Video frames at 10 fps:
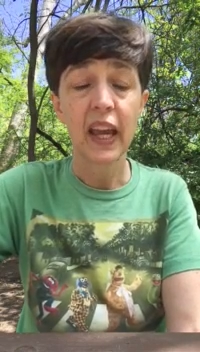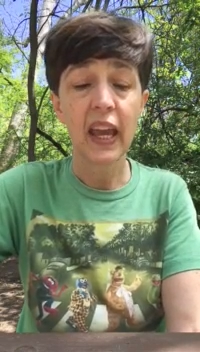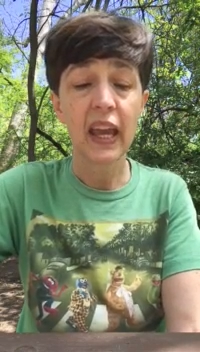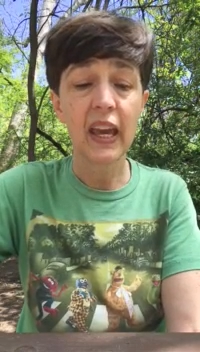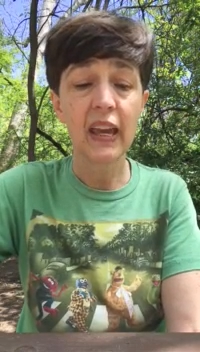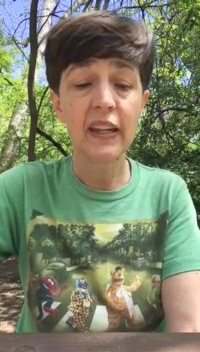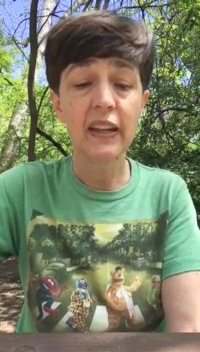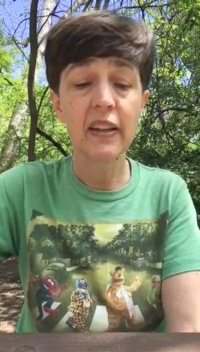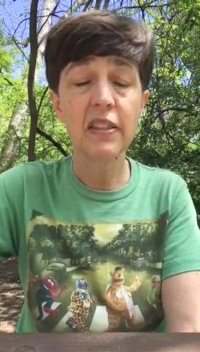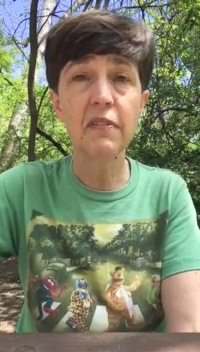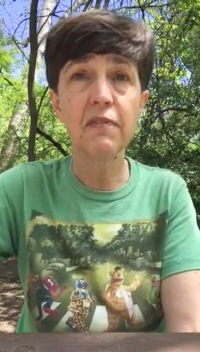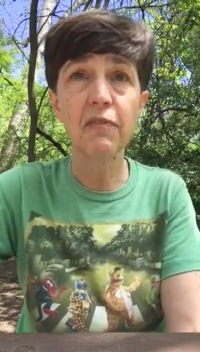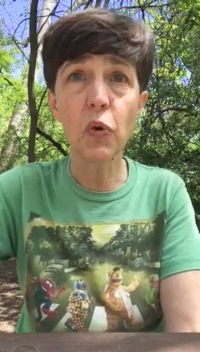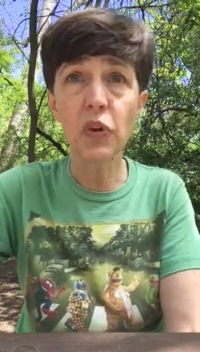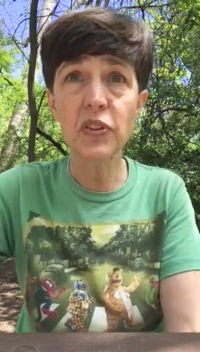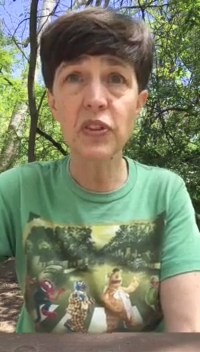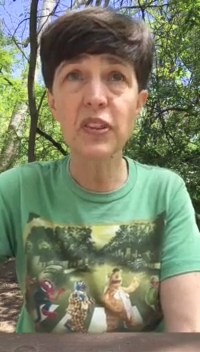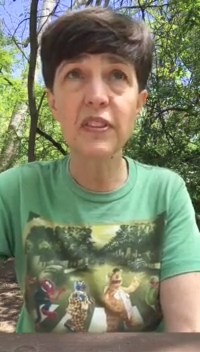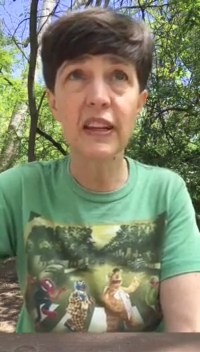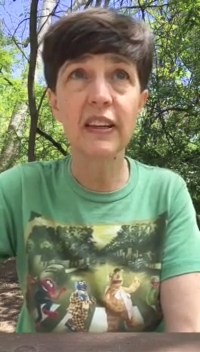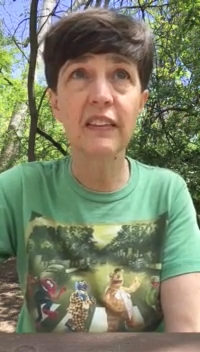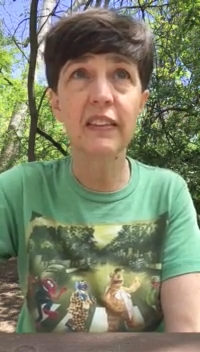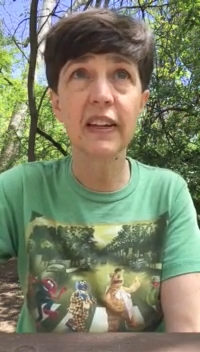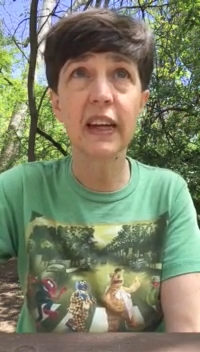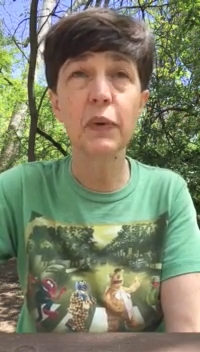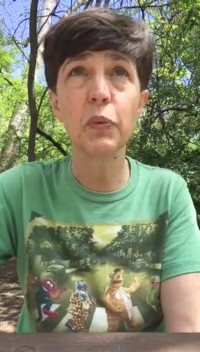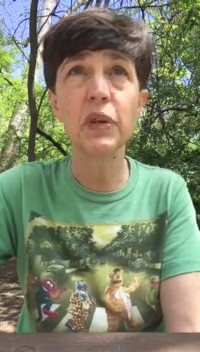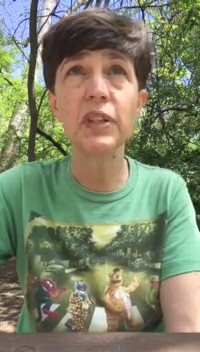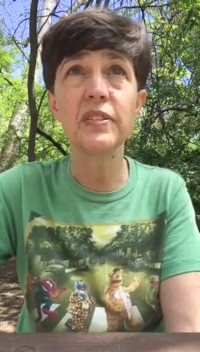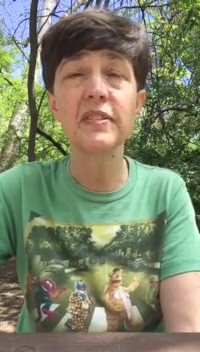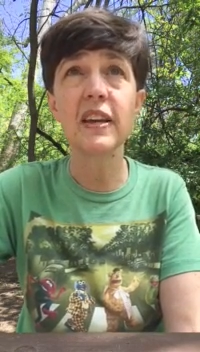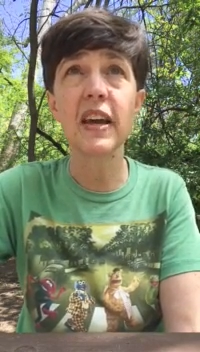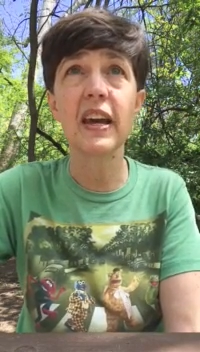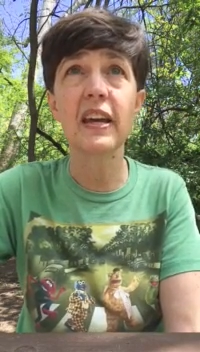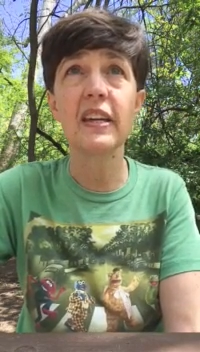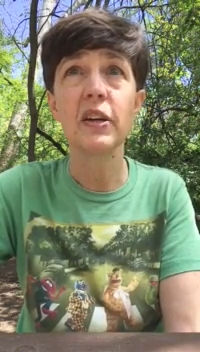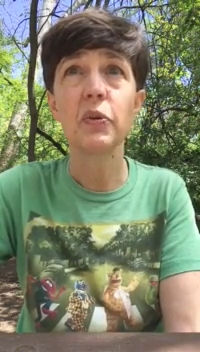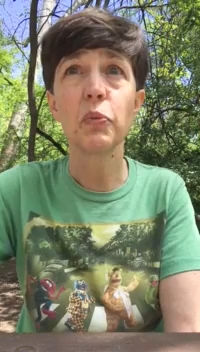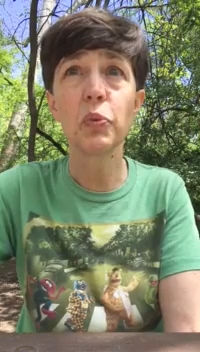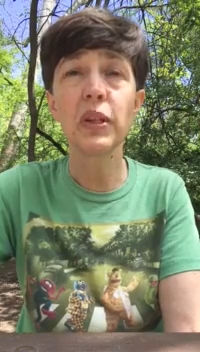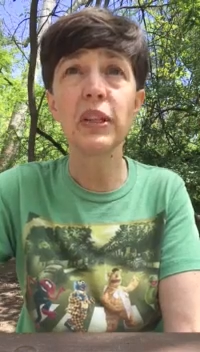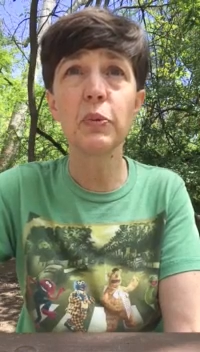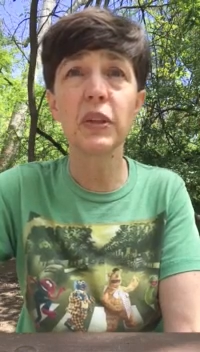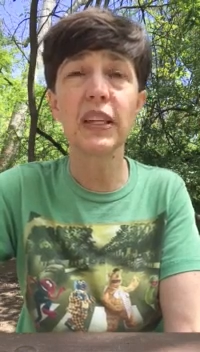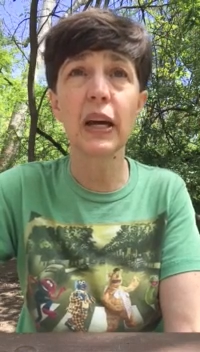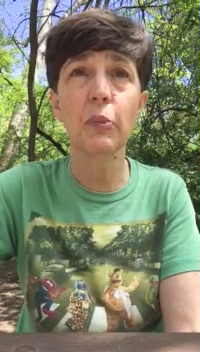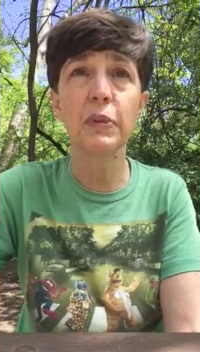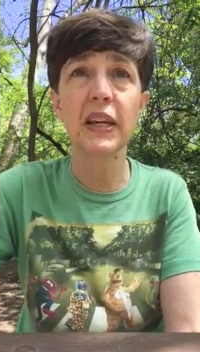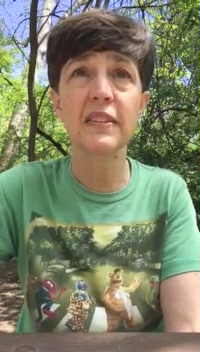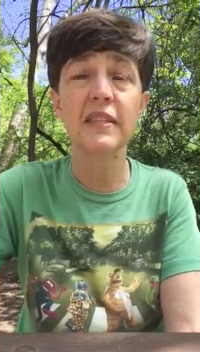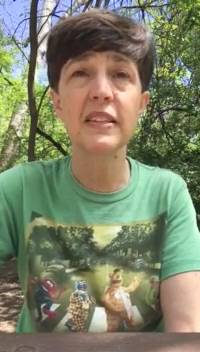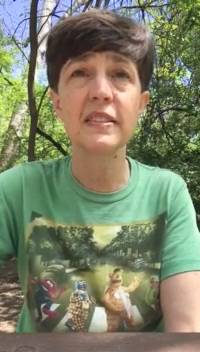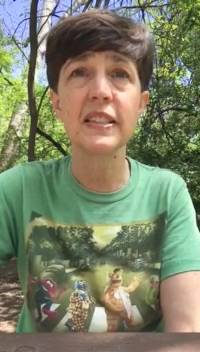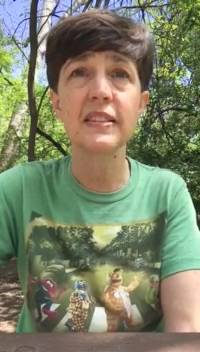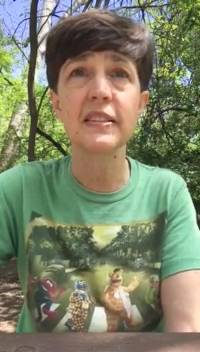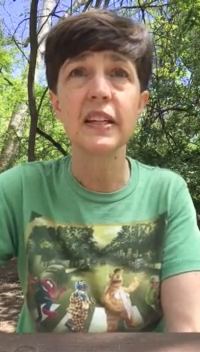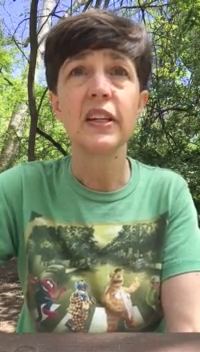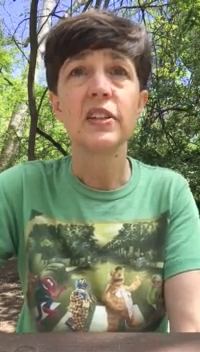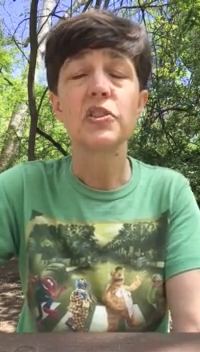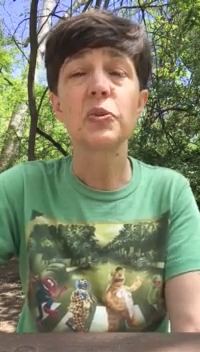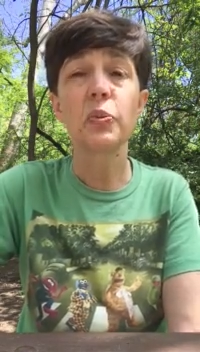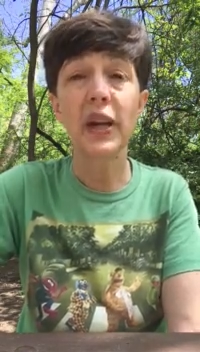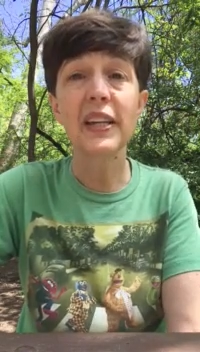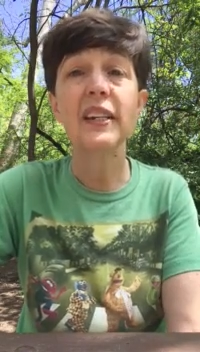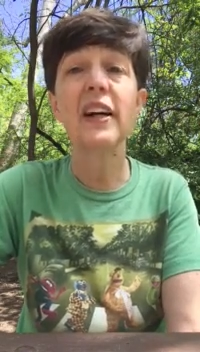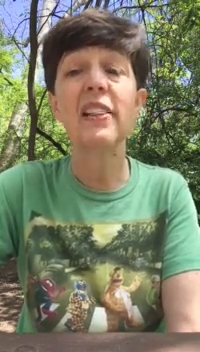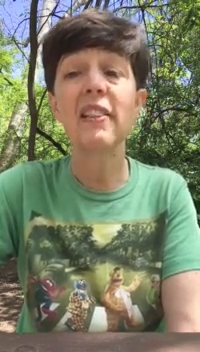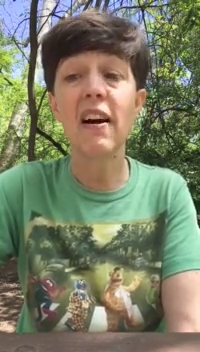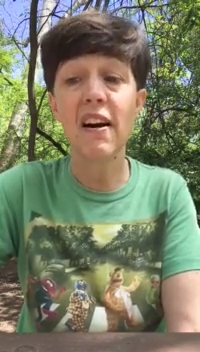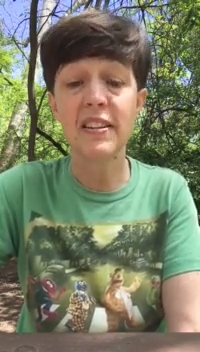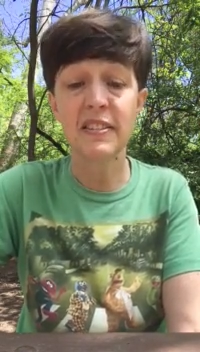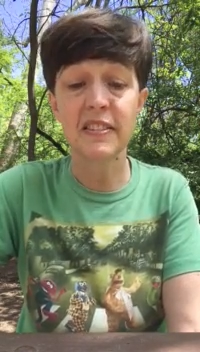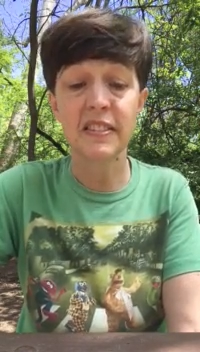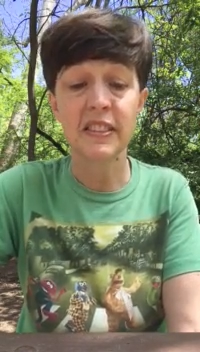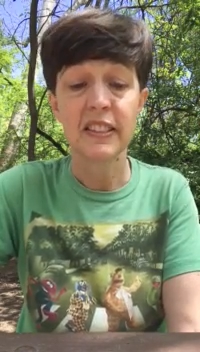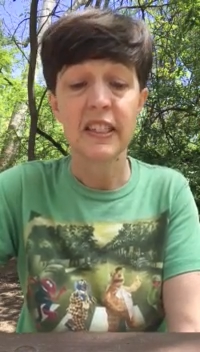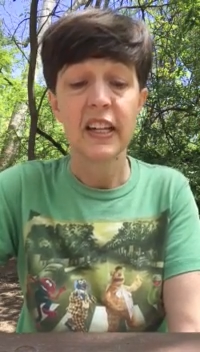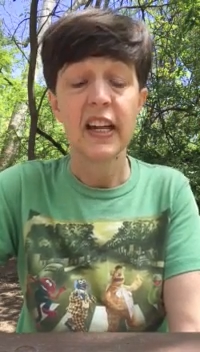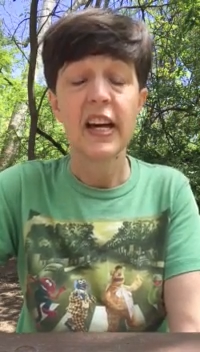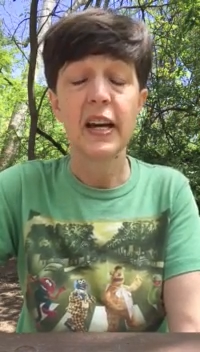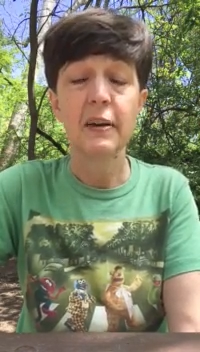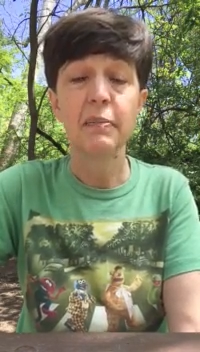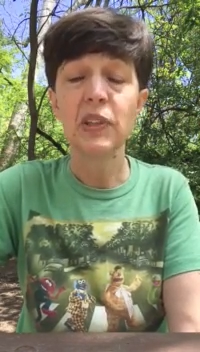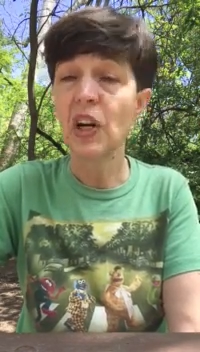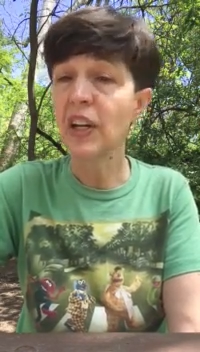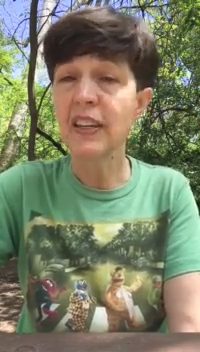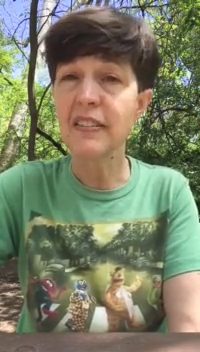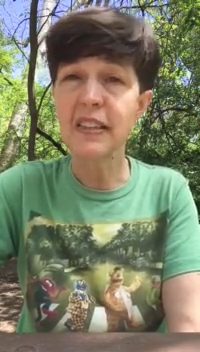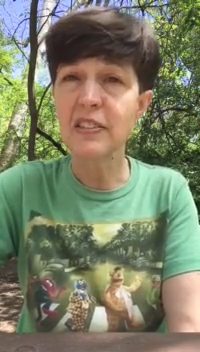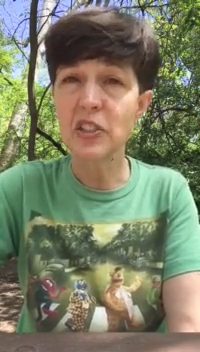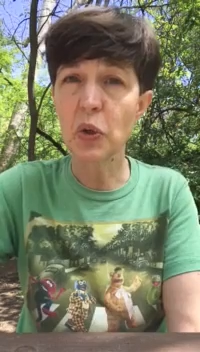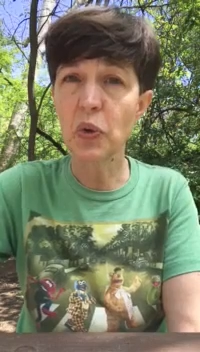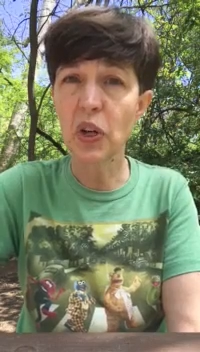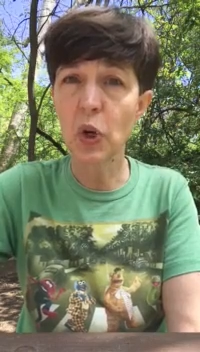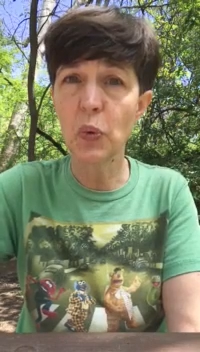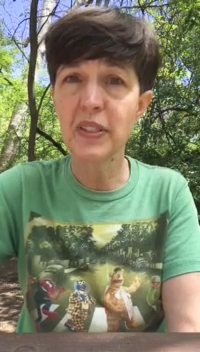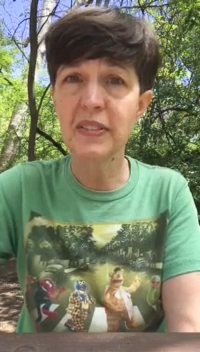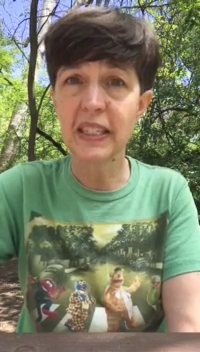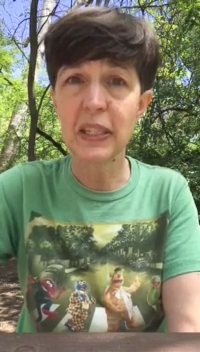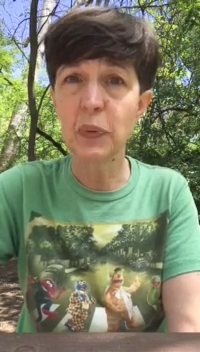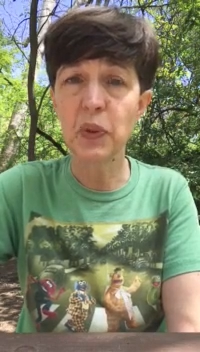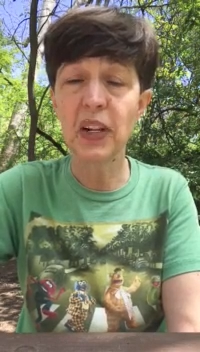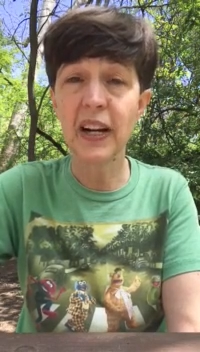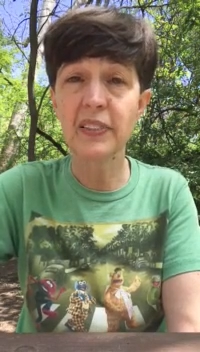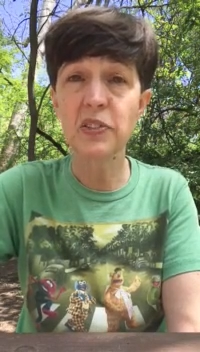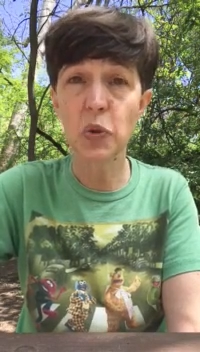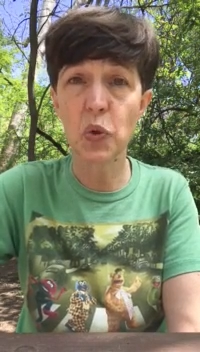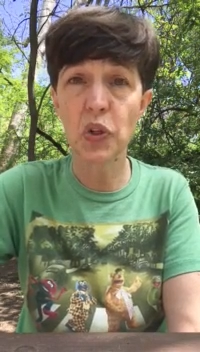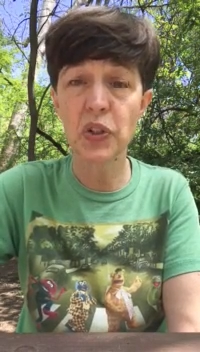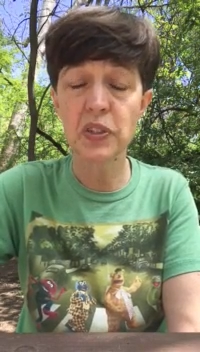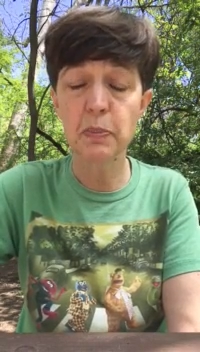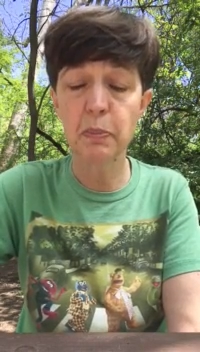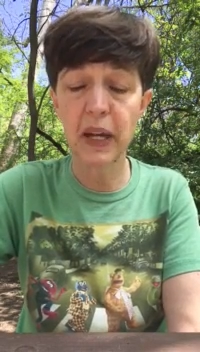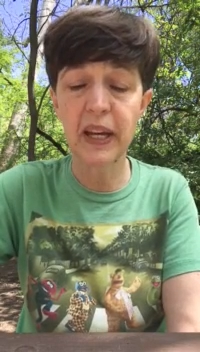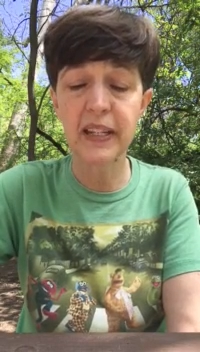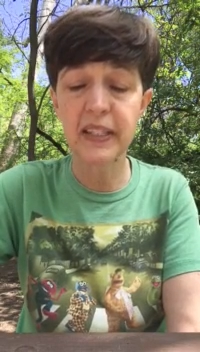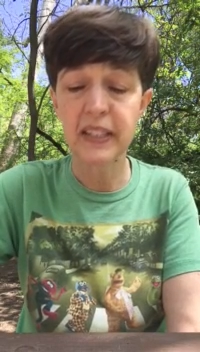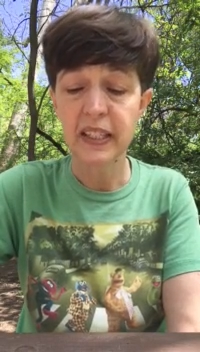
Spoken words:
And the fourth thing that I would say really help the essays is to write a lot. Long essays don't always equal high scores, but